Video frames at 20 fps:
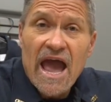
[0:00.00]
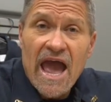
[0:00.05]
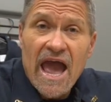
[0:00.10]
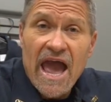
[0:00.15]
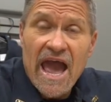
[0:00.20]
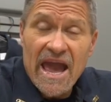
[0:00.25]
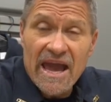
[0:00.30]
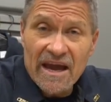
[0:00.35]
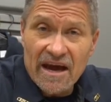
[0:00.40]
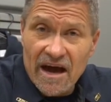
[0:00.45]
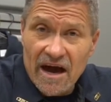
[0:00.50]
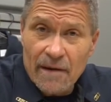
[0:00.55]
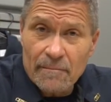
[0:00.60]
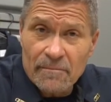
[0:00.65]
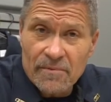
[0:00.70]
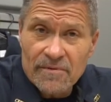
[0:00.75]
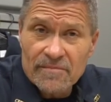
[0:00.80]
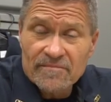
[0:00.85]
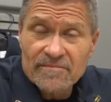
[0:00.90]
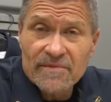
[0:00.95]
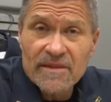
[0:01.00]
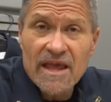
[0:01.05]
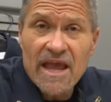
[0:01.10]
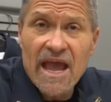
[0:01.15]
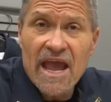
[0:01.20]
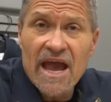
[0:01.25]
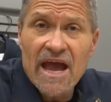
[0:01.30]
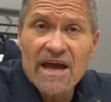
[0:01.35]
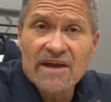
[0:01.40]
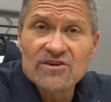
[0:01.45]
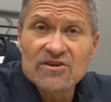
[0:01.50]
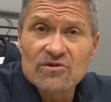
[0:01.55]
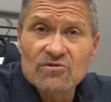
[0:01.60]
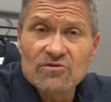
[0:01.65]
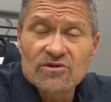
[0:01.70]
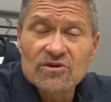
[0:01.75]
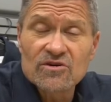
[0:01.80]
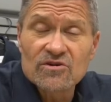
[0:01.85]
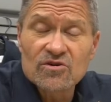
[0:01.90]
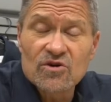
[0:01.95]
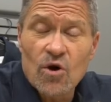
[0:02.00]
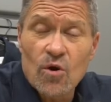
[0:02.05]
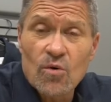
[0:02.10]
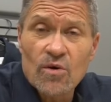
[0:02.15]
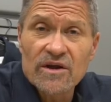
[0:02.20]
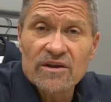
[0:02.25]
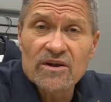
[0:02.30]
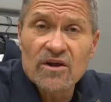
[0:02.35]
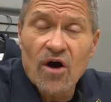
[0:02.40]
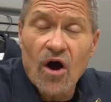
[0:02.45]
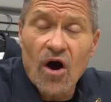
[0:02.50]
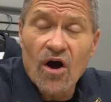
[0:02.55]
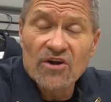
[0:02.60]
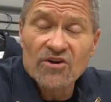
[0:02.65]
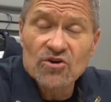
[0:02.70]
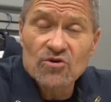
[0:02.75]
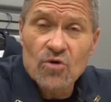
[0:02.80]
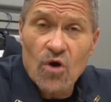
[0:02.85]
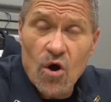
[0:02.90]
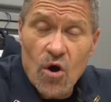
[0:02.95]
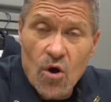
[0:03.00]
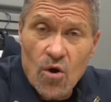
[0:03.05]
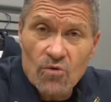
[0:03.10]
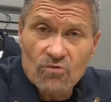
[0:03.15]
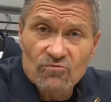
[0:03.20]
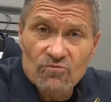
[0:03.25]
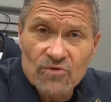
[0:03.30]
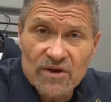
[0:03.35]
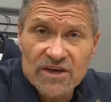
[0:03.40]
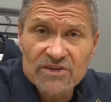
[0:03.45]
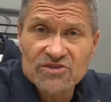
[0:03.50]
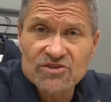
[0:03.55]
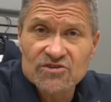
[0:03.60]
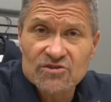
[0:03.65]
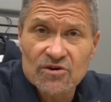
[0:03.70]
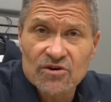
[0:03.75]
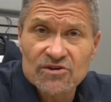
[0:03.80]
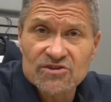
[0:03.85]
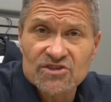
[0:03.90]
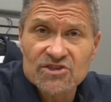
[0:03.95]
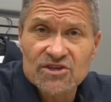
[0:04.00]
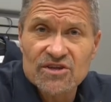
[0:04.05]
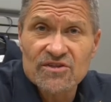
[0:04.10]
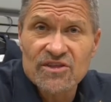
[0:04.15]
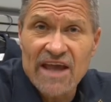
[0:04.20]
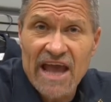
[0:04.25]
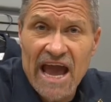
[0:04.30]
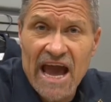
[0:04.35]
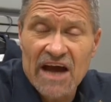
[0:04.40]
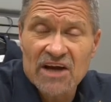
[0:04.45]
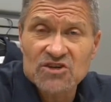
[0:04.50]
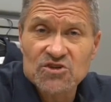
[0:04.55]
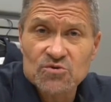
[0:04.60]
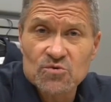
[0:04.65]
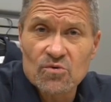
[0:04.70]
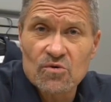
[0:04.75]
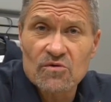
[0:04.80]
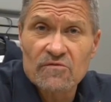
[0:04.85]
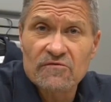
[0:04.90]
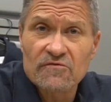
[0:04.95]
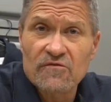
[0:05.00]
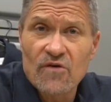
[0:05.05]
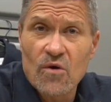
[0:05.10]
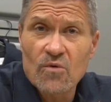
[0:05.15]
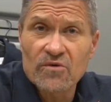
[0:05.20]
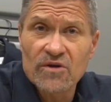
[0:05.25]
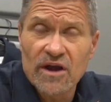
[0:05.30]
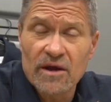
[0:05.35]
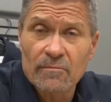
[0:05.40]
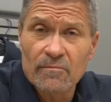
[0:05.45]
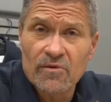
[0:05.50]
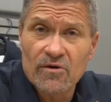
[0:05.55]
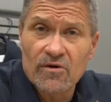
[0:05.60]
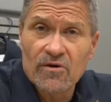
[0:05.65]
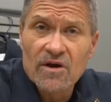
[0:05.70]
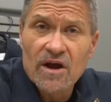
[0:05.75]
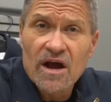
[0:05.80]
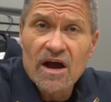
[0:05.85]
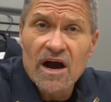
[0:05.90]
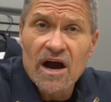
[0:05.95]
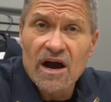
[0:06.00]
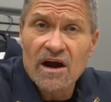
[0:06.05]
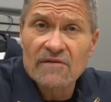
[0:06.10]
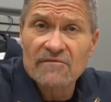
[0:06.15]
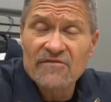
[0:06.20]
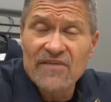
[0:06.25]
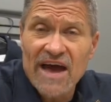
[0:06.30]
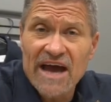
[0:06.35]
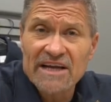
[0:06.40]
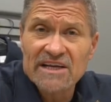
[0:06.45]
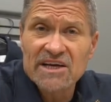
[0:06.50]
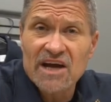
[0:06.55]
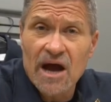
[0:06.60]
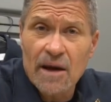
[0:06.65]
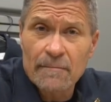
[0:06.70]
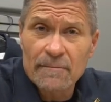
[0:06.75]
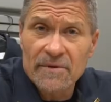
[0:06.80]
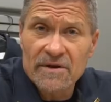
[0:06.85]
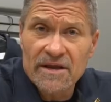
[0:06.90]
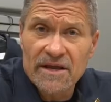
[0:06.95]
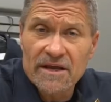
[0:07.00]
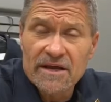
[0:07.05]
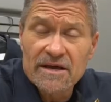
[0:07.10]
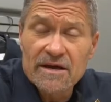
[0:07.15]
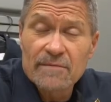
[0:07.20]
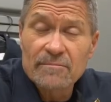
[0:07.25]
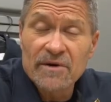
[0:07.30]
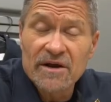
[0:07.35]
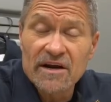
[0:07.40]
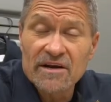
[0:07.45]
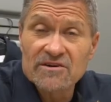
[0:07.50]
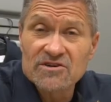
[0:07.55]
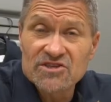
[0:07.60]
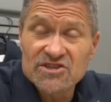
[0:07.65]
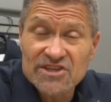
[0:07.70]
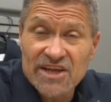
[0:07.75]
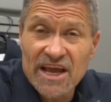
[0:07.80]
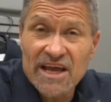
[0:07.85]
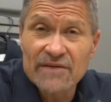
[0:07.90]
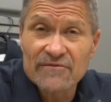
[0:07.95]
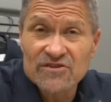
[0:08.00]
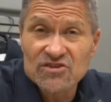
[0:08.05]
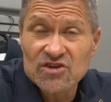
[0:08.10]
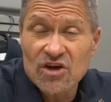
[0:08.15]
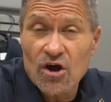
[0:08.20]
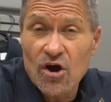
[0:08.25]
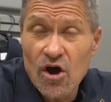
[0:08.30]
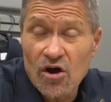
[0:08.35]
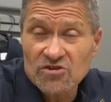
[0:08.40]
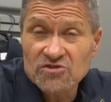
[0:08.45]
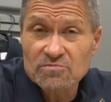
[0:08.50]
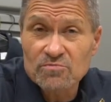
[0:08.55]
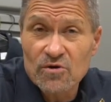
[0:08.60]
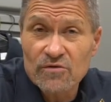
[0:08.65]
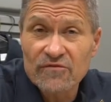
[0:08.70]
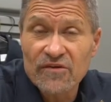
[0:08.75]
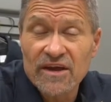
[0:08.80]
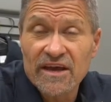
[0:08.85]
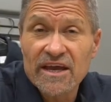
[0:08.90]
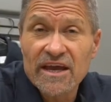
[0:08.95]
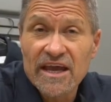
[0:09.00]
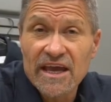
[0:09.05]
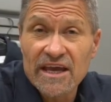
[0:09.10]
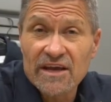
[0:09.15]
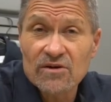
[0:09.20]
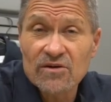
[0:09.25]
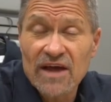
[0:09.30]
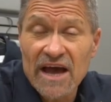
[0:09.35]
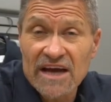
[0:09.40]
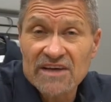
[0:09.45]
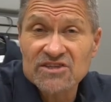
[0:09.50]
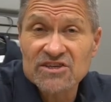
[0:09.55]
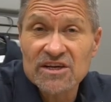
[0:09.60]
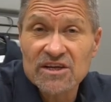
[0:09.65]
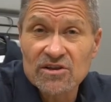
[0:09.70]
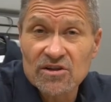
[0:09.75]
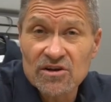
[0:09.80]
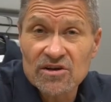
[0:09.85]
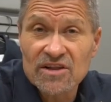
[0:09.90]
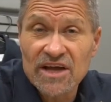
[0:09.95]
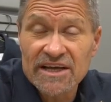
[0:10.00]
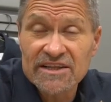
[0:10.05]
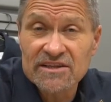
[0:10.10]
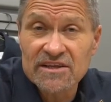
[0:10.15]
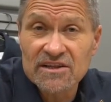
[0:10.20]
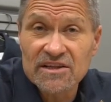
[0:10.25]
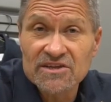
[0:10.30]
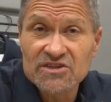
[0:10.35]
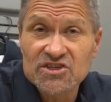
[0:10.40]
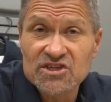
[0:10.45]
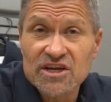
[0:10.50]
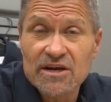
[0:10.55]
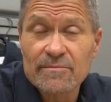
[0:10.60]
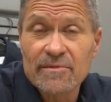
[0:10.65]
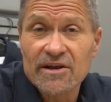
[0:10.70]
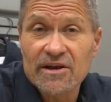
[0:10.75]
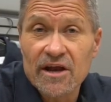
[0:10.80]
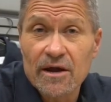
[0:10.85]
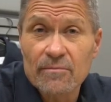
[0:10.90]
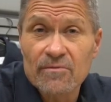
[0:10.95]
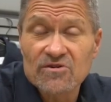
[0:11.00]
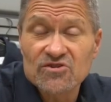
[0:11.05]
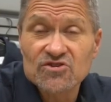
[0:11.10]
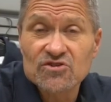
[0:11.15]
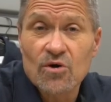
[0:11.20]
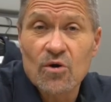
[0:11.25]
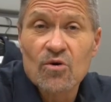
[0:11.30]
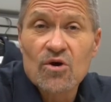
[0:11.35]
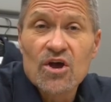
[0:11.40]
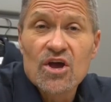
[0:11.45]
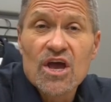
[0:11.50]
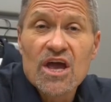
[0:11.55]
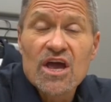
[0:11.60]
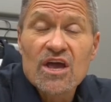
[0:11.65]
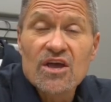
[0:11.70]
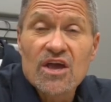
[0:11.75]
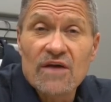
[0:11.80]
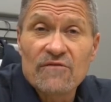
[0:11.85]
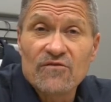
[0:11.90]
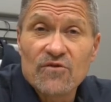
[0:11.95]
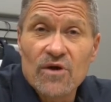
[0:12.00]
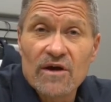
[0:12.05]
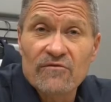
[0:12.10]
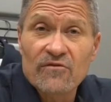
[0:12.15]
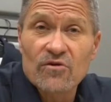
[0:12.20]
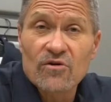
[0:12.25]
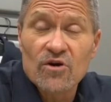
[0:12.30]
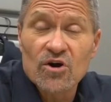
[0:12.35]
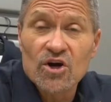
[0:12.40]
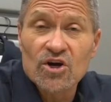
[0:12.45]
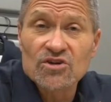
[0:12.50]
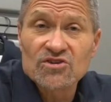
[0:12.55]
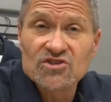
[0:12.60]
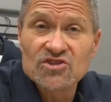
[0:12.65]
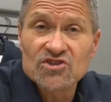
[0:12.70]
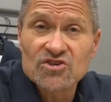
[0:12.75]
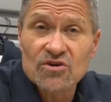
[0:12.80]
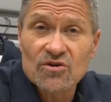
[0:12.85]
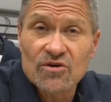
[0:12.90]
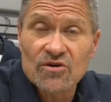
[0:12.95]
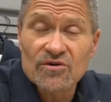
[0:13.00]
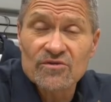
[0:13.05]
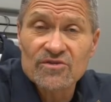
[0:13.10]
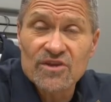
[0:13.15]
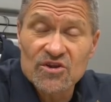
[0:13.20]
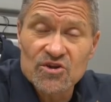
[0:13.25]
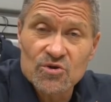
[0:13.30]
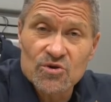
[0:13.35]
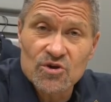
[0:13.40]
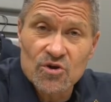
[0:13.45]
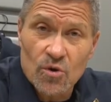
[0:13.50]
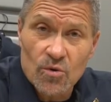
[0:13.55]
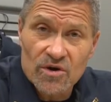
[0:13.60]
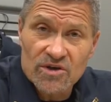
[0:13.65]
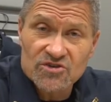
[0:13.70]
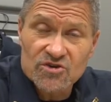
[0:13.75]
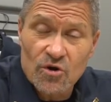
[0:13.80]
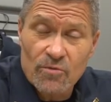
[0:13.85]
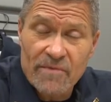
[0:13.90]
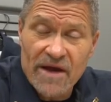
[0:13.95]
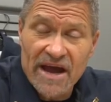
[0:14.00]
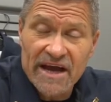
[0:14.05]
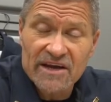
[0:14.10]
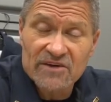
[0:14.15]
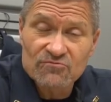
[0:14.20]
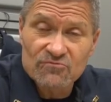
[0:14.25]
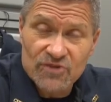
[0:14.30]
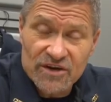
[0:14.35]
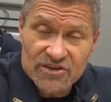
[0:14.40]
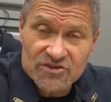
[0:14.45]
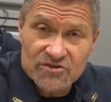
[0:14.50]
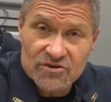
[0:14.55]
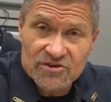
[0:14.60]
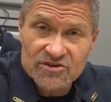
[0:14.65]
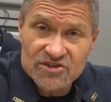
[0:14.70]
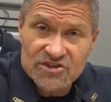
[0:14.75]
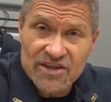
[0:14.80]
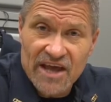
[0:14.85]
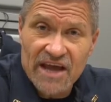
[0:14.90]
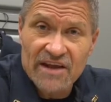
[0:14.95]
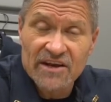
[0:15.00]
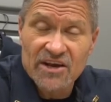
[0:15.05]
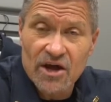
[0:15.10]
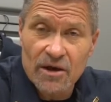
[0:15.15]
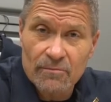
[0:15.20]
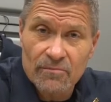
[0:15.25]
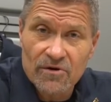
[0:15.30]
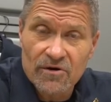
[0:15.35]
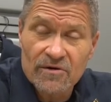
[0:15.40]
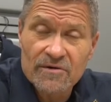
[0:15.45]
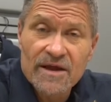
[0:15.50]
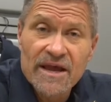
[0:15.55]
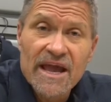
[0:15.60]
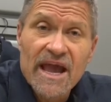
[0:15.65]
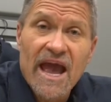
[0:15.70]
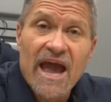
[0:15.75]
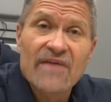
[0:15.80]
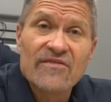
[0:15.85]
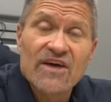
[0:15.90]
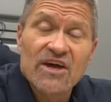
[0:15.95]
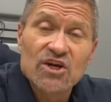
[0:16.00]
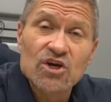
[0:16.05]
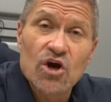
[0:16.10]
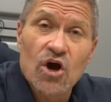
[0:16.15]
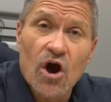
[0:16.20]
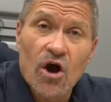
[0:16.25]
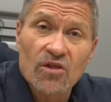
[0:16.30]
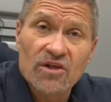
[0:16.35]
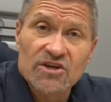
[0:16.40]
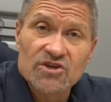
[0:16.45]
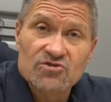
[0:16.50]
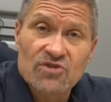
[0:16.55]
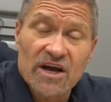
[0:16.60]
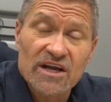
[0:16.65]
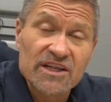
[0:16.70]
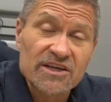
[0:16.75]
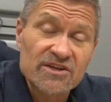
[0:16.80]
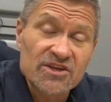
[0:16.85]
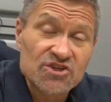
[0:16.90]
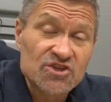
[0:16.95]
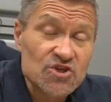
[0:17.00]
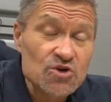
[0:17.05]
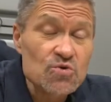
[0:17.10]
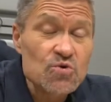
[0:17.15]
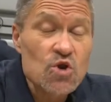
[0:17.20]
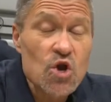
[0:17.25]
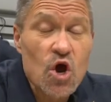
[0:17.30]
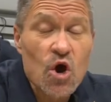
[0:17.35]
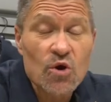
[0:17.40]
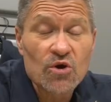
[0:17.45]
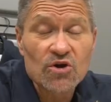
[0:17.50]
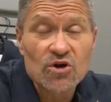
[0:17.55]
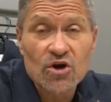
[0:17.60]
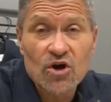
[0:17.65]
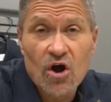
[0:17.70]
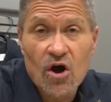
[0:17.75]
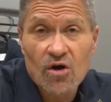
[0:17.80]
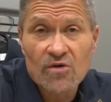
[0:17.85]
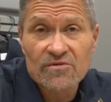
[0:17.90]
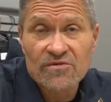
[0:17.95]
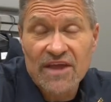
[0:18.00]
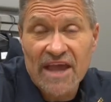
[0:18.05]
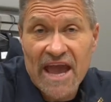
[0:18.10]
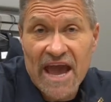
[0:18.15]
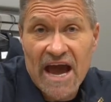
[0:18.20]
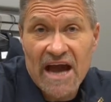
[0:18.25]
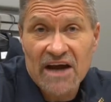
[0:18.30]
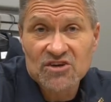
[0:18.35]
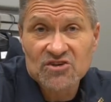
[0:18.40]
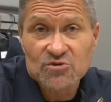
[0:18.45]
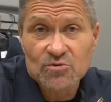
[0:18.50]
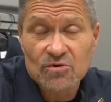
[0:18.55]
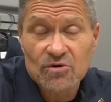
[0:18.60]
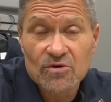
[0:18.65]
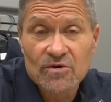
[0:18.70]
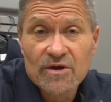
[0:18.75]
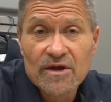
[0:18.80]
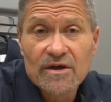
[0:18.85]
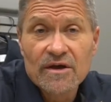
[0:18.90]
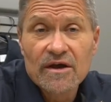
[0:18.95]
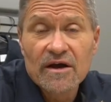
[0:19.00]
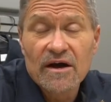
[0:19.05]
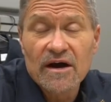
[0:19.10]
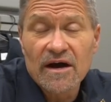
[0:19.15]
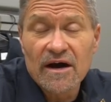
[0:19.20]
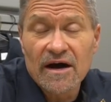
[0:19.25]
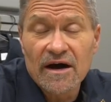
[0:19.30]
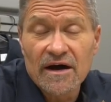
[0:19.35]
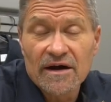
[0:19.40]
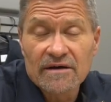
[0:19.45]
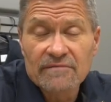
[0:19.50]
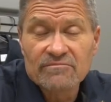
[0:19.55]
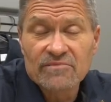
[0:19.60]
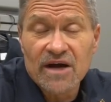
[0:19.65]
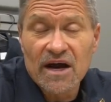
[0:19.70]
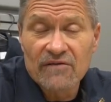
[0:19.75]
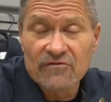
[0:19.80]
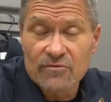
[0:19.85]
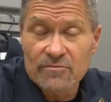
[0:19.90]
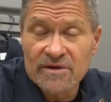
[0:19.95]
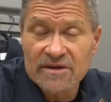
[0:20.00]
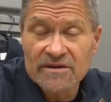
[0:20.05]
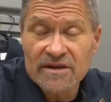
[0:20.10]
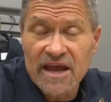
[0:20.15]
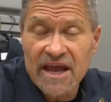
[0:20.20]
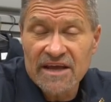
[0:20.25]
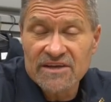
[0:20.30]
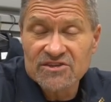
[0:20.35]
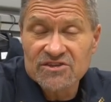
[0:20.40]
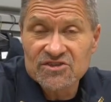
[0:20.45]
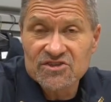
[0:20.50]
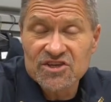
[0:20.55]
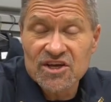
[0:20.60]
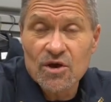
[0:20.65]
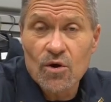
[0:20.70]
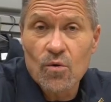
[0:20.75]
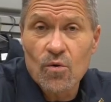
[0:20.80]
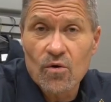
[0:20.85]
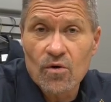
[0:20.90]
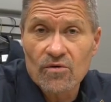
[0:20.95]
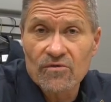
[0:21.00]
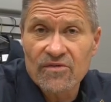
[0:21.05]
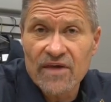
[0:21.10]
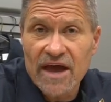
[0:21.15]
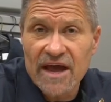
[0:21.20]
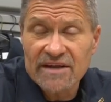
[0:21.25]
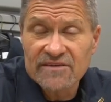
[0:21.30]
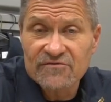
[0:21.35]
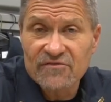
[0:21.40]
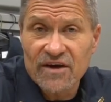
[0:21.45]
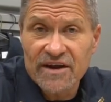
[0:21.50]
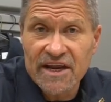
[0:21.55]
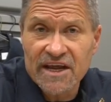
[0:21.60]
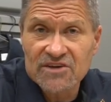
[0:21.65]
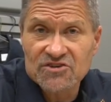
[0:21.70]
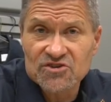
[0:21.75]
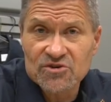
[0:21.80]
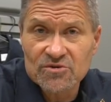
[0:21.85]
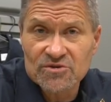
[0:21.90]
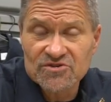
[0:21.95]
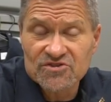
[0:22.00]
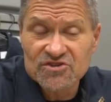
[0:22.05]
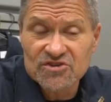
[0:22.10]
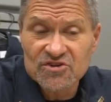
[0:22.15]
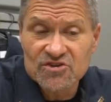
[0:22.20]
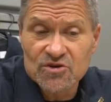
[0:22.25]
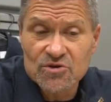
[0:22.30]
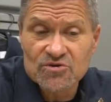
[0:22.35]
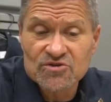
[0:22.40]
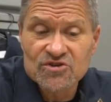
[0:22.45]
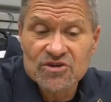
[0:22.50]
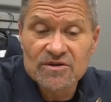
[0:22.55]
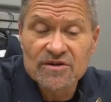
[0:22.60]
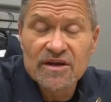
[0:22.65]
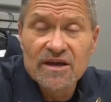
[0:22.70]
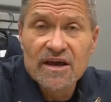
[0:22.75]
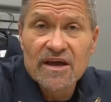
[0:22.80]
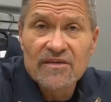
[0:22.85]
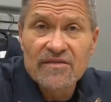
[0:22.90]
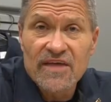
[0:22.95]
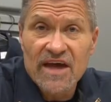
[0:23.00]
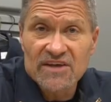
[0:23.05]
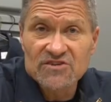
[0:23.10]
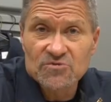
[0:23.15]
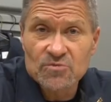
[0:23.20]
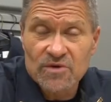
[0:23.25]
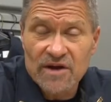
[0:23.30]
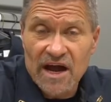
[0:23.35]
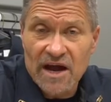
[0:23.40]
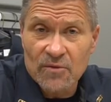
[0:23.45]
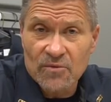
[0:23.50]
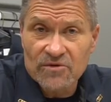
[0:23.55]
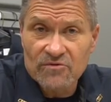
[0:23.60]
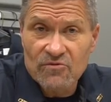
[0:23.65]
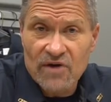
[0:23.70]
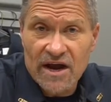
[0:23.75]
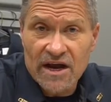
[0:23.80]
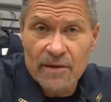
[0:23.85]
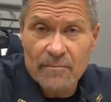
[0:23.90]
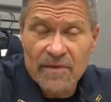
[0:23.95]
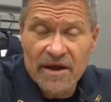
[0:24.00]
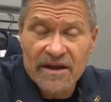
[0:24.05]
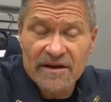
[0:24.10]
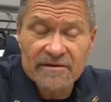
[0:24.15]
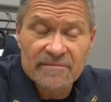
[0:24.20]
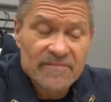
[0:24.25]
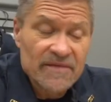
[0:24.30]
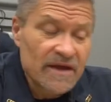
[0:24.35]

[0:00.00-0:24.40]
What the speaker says: hang up and go in on your own, research the actual phone number of that company. But understand, if it's a call spoofing, it'll actually look like the legitimate number. So if you ever are concerned, then you can always go back and research that number and then call it directly, that you know you're calling the actual government agency or that financial institution. That's what I would recommend.